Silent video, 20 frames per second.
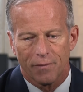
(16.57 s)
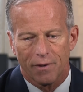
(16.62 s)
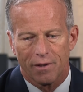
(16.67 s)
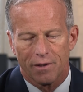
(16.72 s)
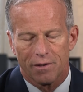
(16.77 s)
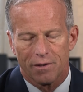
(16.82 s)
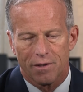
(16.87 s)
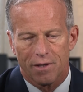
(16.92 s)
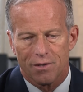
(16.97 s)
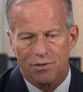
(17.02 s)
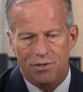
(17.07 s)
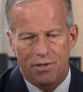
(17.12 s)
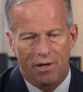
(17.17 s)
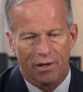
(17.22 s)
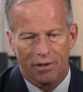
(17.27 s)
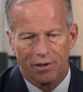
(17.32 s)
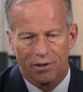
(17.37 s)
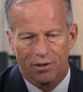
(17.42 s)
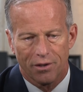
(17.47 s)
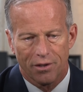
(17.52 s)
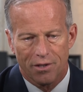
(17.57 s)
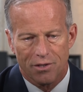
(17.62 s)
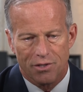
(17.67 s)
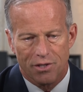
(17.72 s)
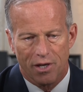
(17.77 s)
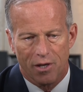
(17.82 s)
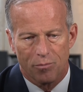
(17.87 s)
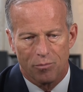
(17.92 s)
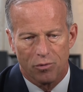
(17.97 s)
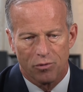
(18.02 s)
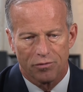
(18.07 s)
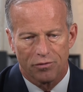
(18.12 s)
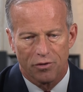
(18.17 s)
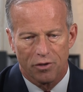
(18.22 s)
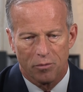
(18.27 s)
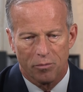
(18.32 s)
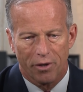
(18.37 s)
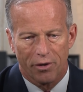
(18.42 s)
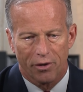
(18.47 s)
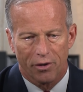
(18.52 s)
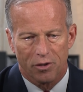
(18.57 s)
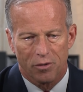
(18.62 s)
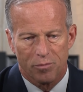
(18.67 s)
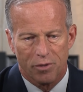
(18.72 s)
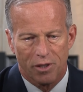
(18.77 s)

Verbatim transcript: and, and setting a good example for the American